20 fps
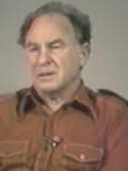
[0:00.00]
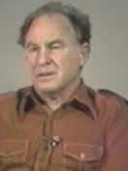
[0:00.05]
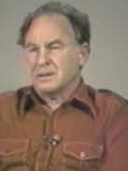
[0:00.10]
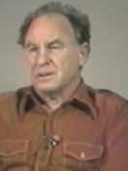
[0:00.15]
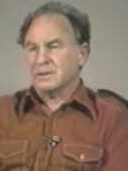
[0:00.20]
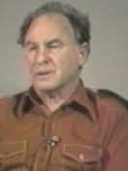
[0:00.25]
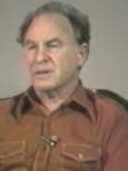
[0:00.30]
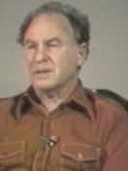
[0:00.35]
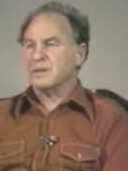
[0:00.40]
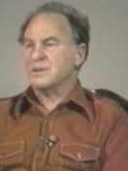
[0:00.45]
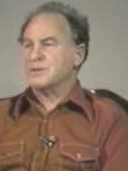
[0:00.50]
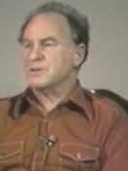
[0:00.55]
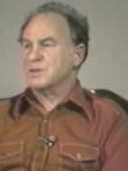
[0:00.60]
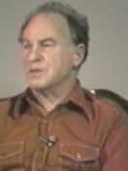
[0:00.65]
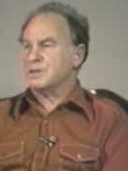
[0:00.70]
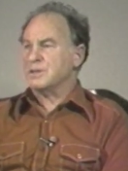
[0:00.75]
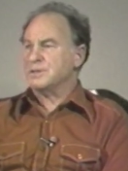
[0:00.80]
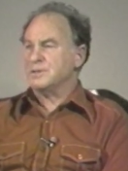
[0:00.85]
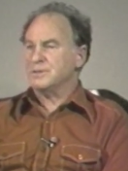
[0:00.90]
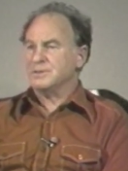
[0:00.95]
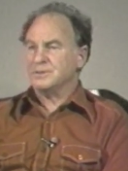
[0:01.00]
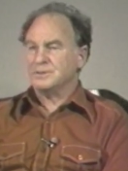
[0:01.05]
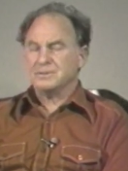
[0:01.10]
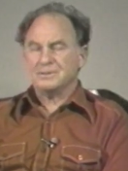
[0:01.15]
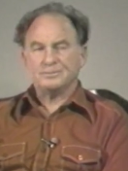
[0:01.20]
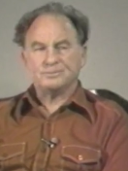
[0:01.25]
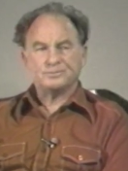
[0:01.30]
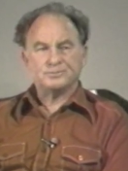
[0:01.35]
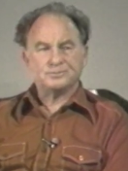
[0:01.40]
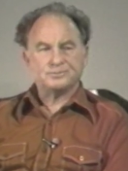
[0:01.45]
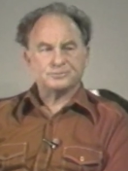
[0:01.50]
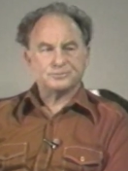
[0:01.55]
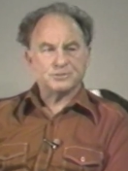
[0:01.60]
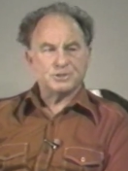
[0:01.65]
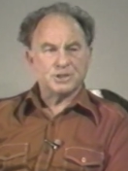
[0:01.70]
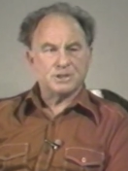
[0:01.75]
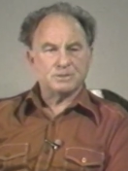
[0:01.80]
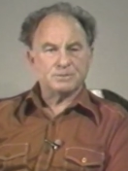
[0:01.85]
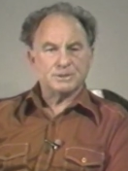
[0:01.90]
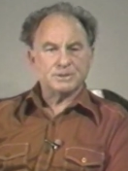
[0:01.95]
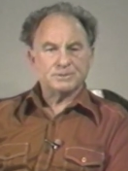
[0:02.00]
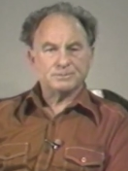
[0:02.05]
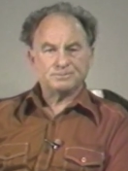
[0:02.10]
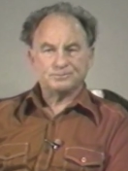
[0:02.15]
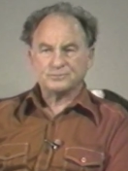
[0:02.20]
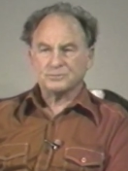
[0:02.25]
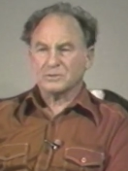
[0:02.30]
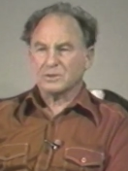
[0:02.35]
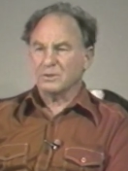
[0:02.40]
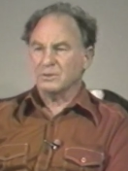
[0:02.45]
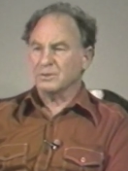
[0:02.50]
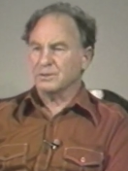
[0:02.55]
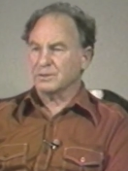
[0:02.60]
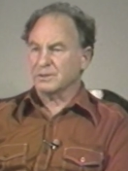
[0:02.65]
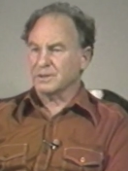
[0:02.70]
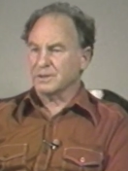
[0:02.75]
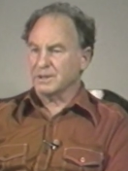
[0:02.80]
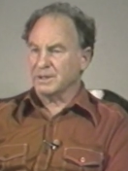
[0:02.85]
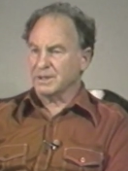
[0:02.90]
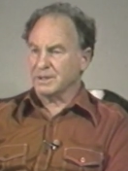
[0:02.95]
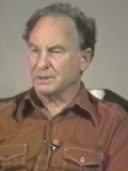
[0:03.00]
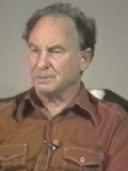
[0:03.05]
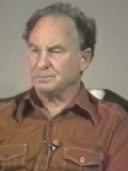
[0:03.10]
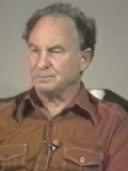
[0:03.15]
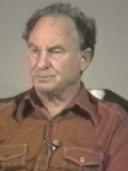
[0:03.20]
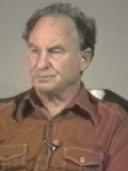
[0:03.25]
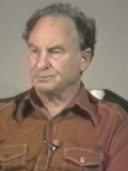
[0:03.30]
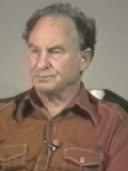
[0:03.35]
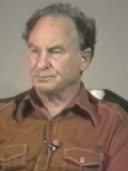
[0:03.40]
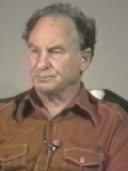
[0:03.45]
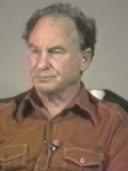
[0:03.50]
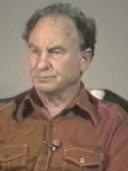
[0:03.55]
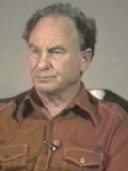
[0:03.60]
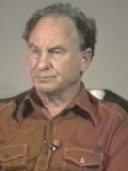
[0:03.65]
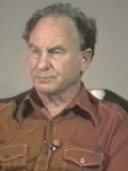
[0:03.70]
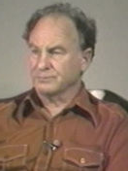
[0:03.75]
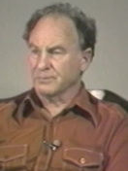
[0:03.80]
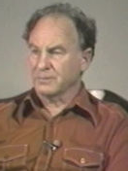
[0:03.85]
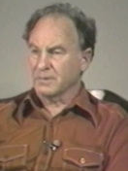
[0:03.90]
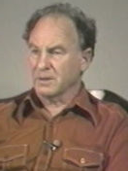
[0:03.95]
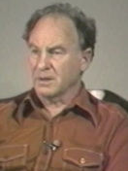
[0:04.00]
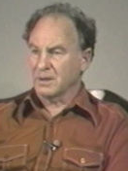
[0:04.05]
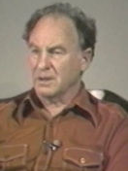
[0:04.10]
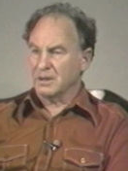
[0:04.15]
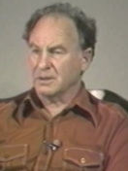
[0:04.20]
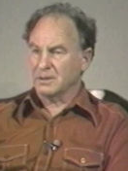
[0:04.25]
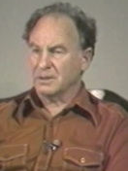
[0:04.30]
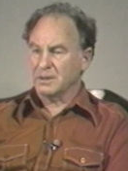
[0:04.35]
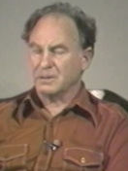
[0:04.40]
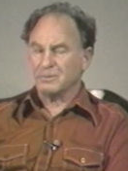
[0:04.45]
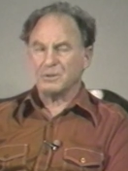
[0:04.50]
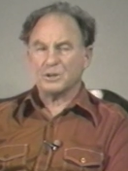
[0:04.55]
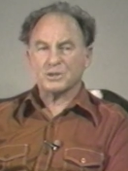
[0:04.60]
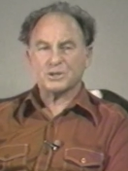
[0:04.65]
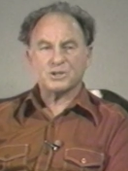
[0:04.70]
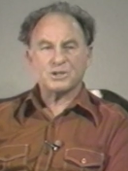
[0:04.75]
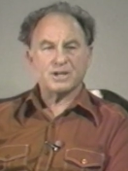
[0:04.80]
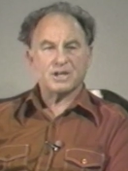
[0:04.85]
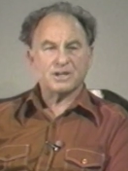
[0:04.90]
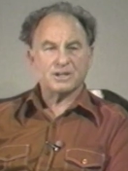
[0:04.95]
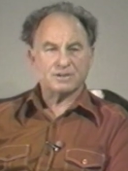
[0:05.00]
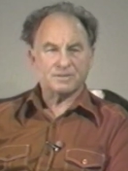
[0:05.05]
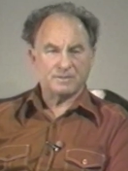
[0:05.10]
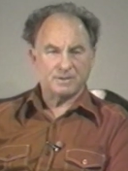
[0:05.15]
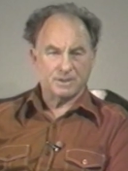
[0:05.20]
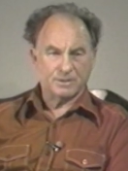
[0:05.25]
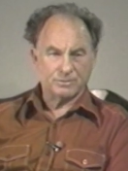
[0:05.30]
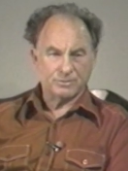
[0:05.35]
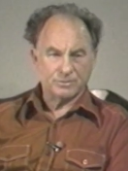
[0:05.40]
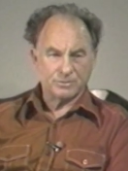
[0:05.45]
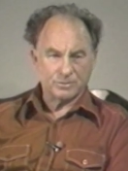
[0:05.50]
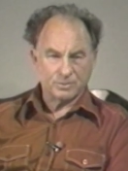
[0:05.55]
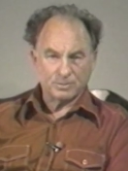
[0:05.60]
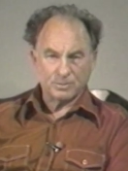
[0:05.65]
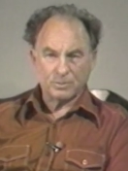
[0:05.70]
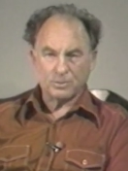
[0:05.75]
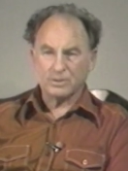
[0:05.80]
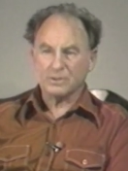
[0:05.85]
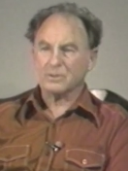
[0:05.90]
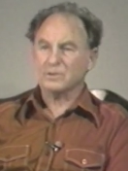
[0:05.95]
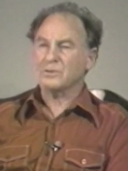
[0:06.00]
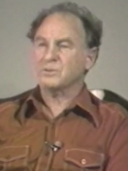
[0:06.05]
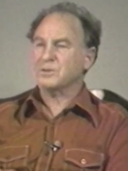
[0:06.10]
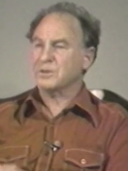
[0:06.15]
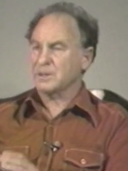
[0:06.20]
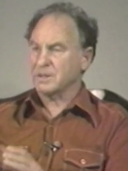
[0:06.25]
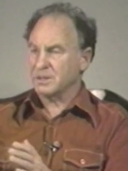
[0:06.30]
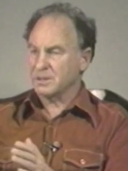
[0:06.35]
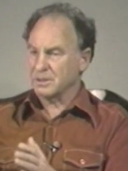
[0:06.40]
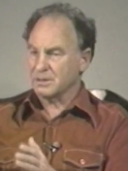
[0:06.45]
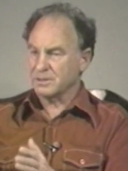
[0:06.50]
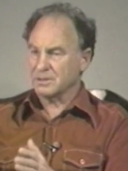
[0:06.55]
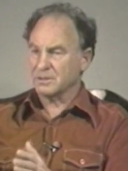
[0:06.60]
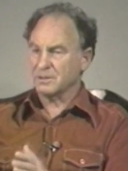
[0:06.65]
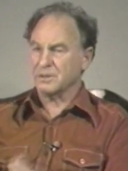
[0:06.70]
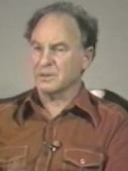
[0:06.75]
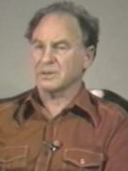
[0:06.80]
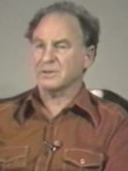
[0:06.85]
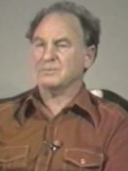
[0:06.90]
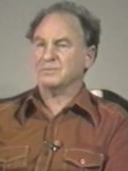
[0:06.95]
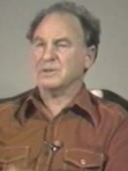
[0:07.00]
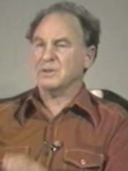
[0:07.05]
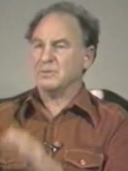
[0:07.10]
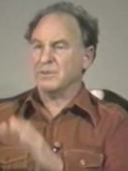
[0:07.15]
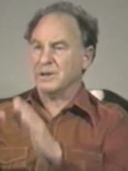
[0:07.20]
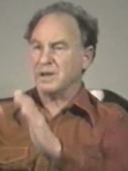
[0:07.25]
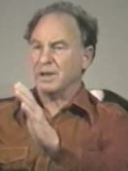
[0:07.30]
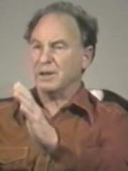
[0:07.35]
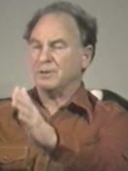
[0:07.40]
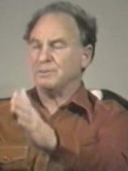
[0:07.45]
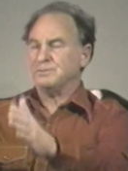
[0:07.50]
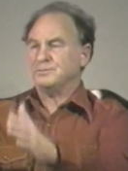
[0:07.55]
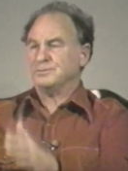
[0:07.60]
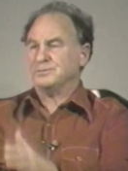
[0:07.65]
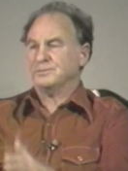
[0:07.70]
The king said, Gentlemen, go look again. I'm not satisfied with your report. Go take another look. They went out.